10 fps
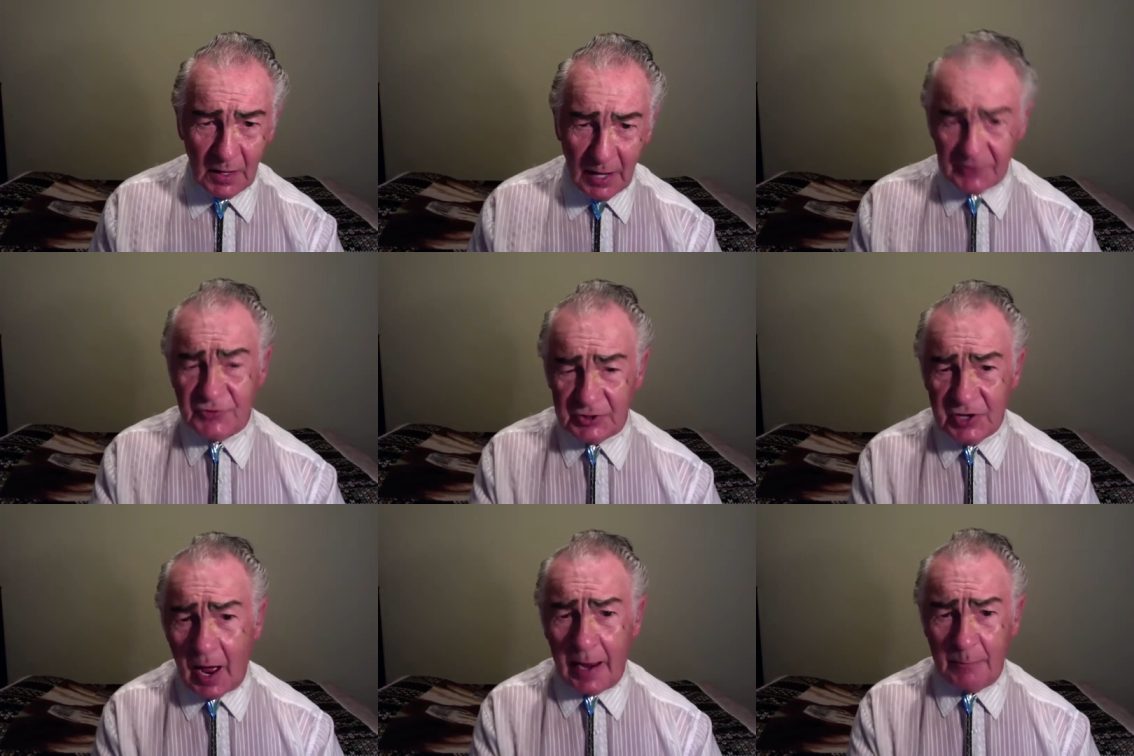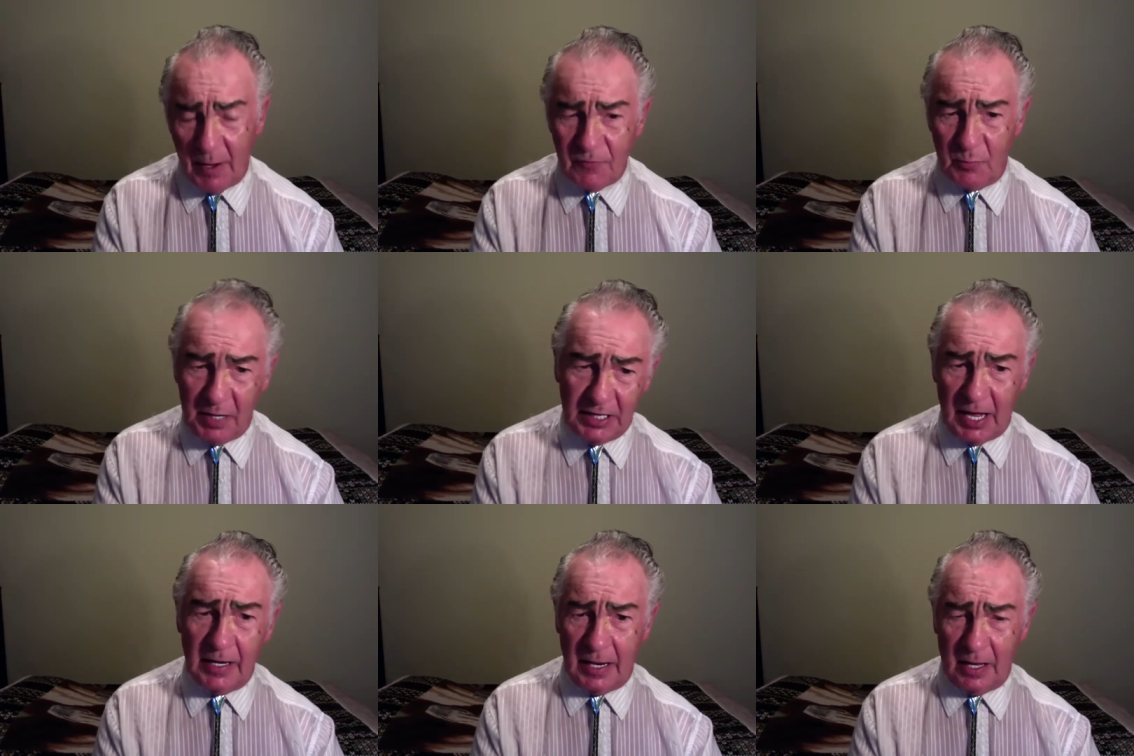It's the time of the
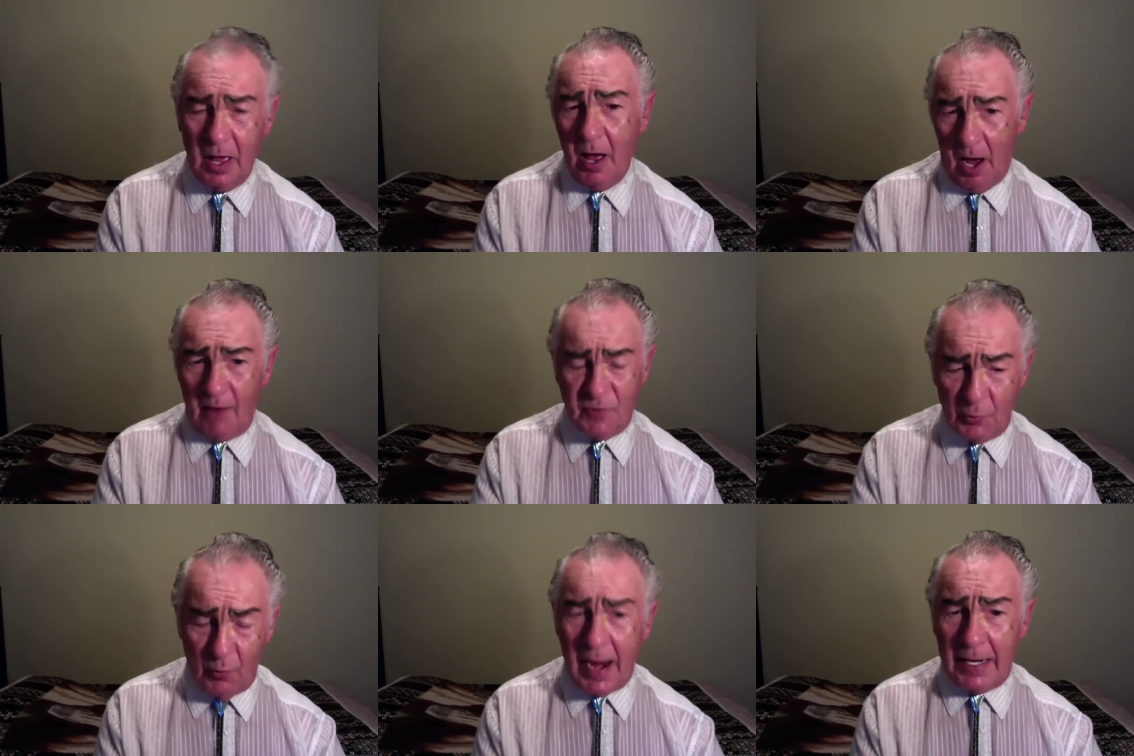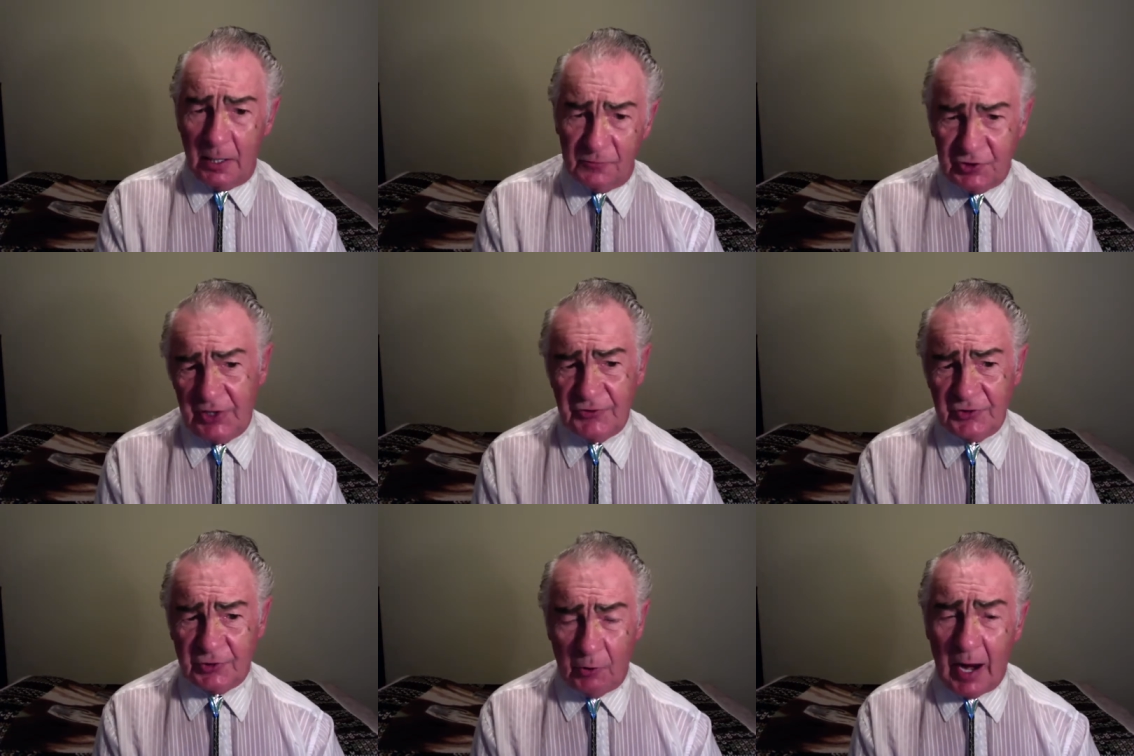beginning of the reign of
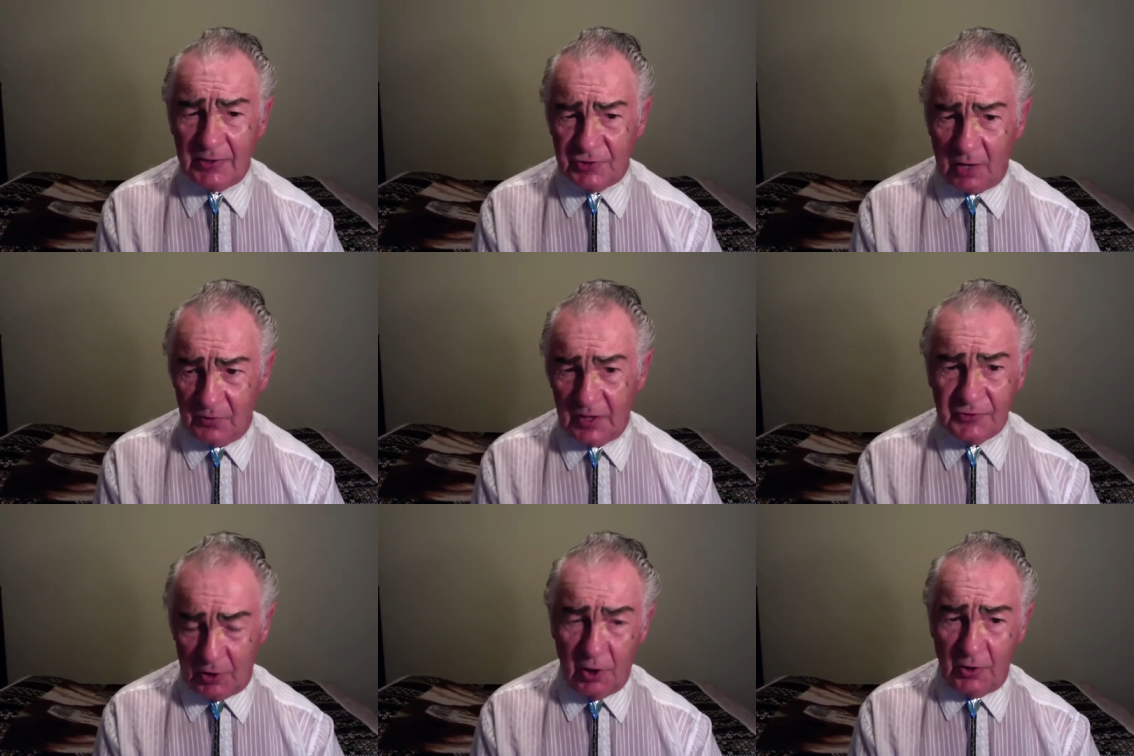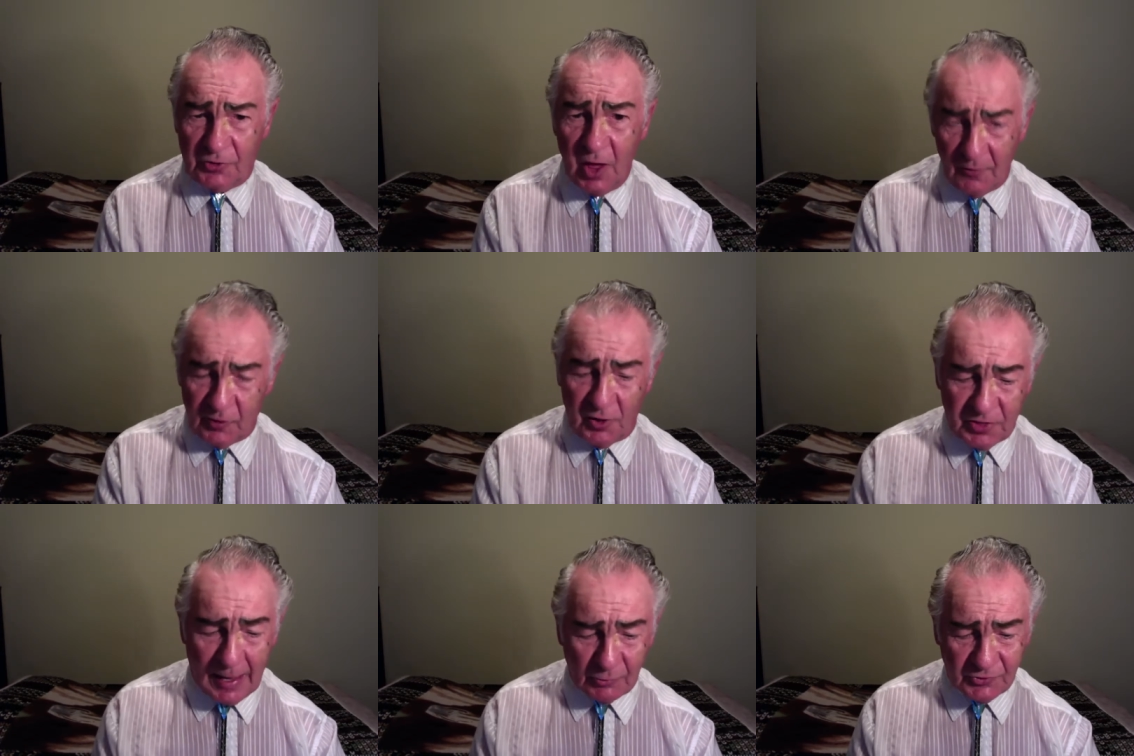Jesus Christ on this earth for a
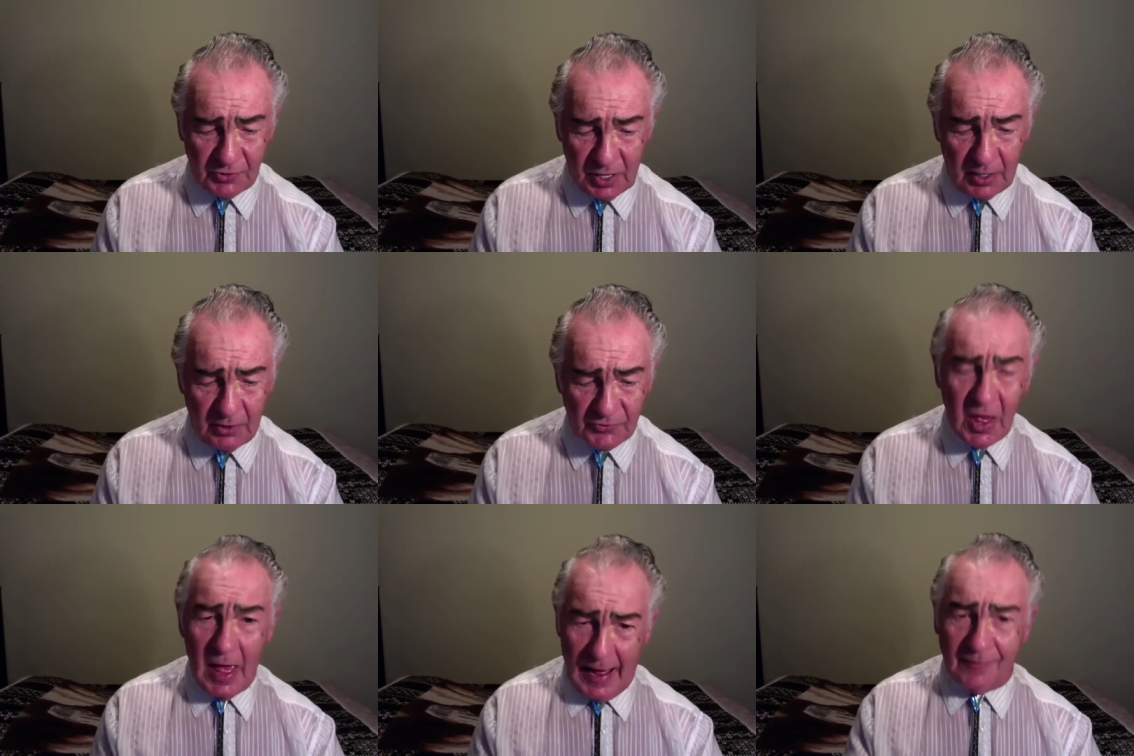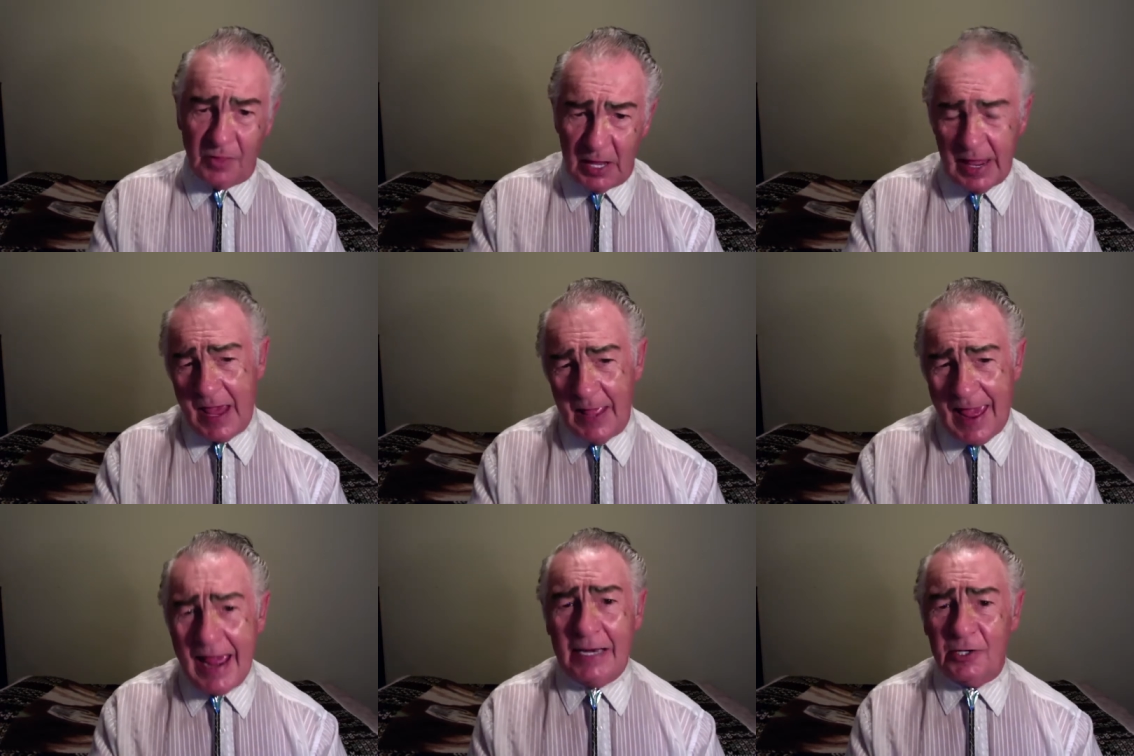thousand years, and the
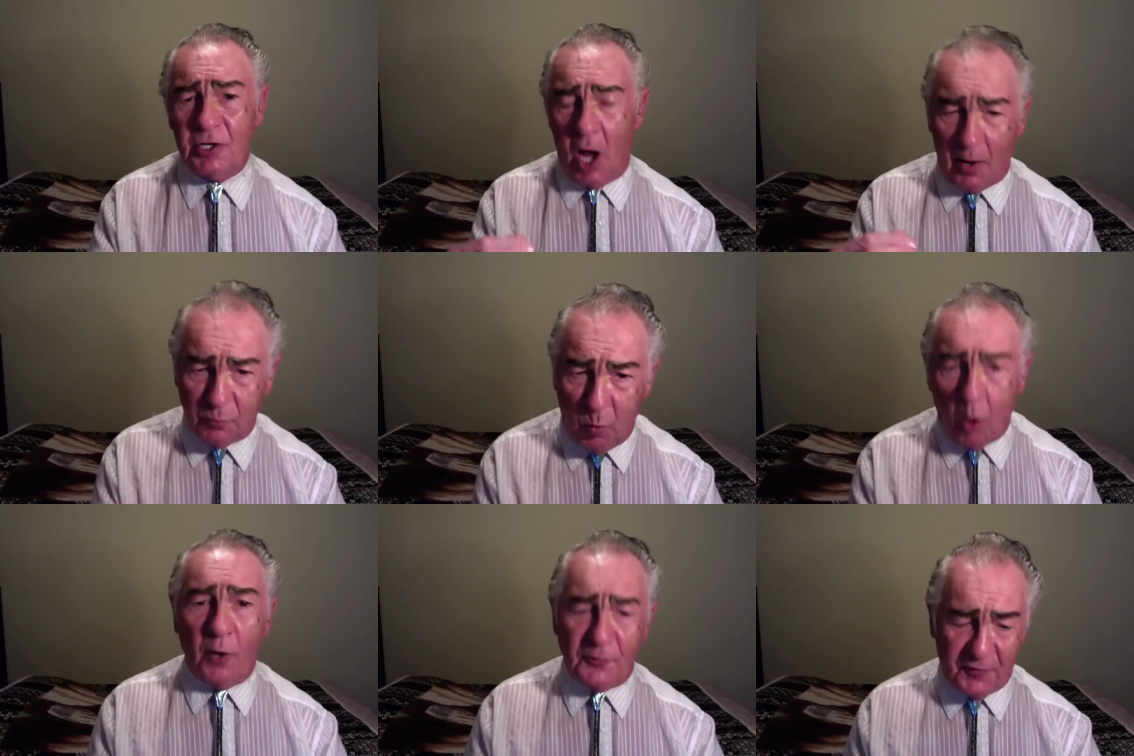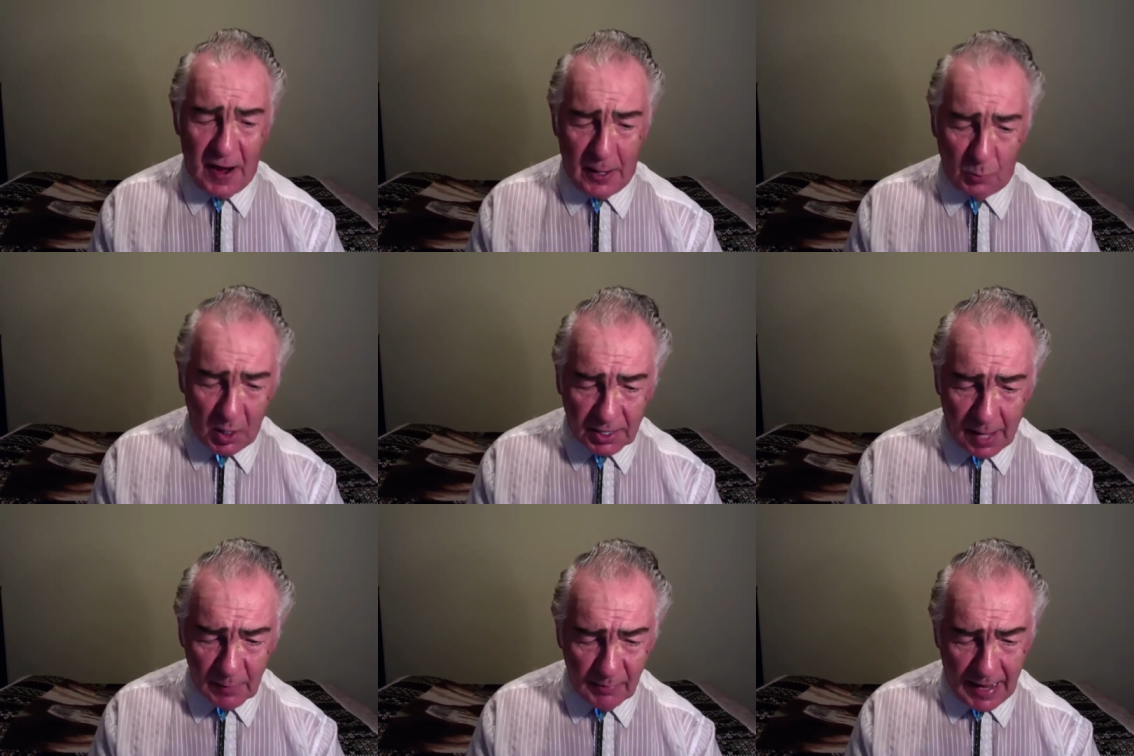end of warfare will
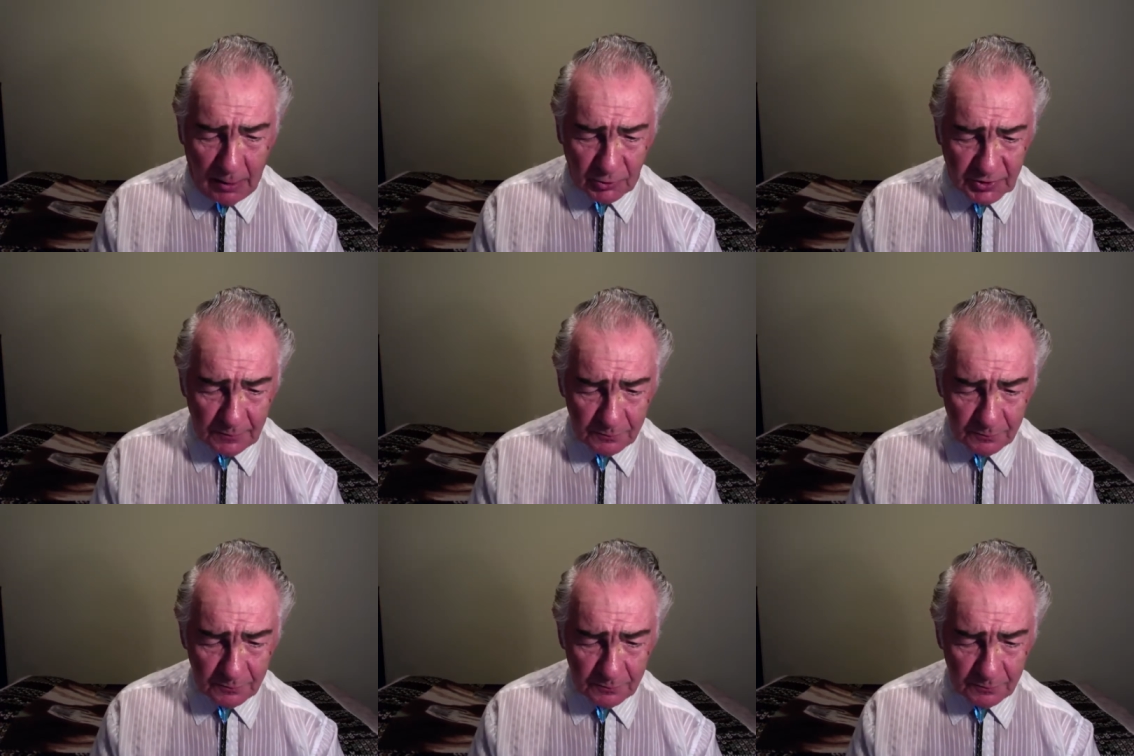come about.